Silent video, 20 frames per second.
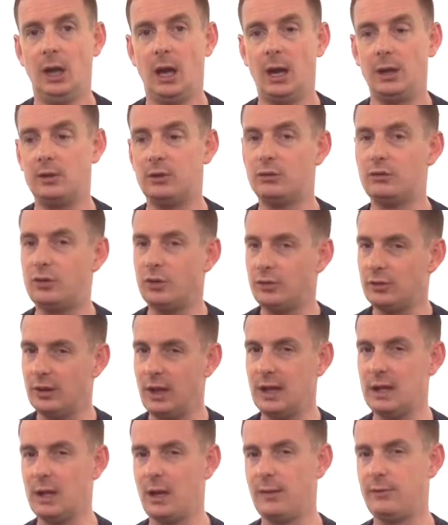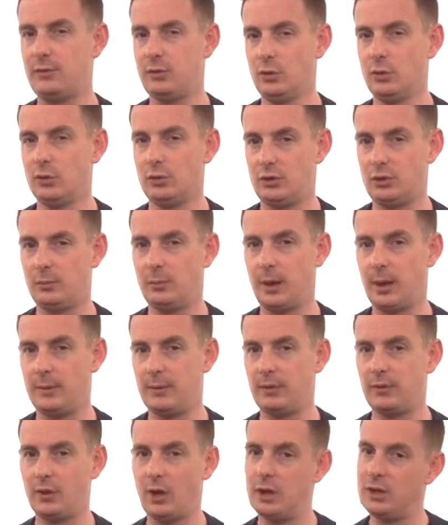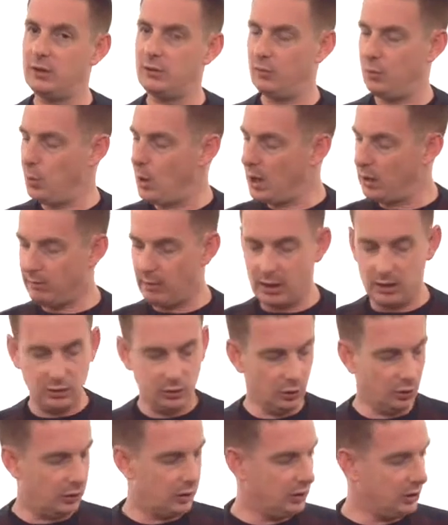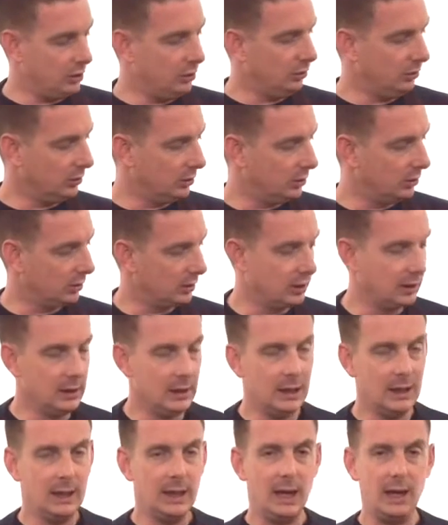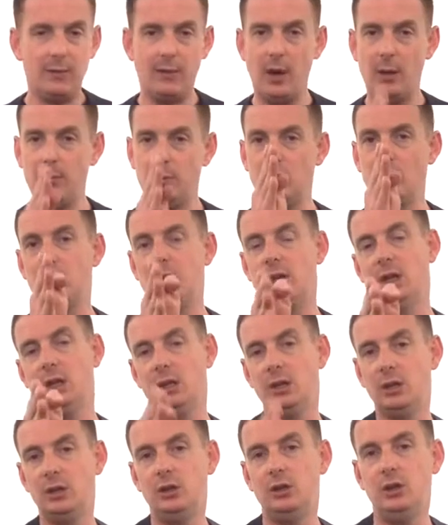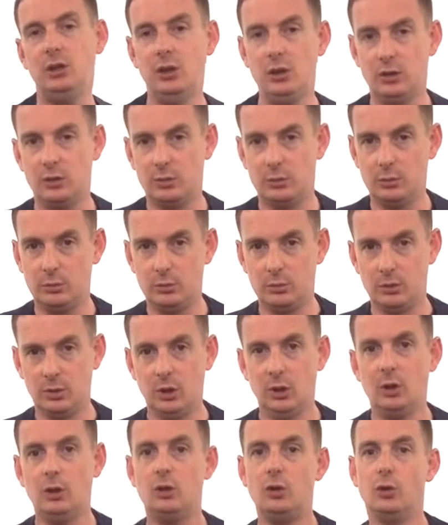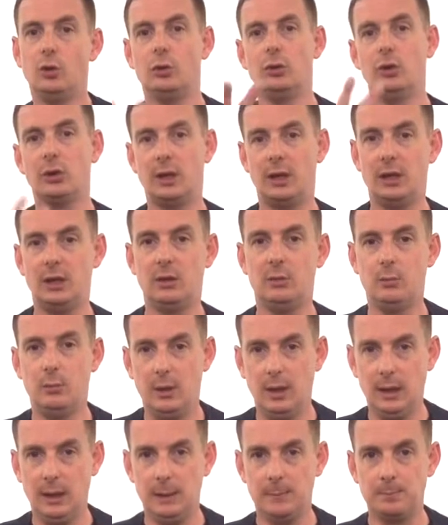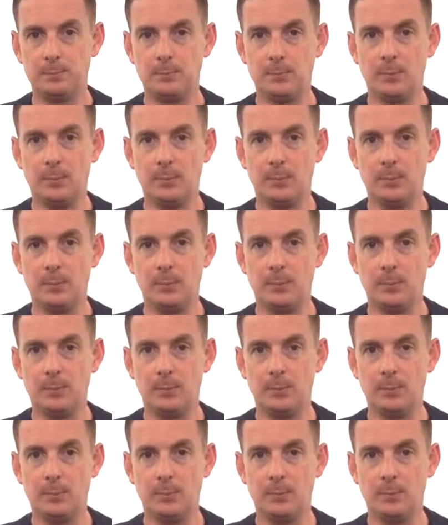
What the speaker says: And just like I've talked about this idea of where I look, you look. If I'm looking at you, you're looking at me.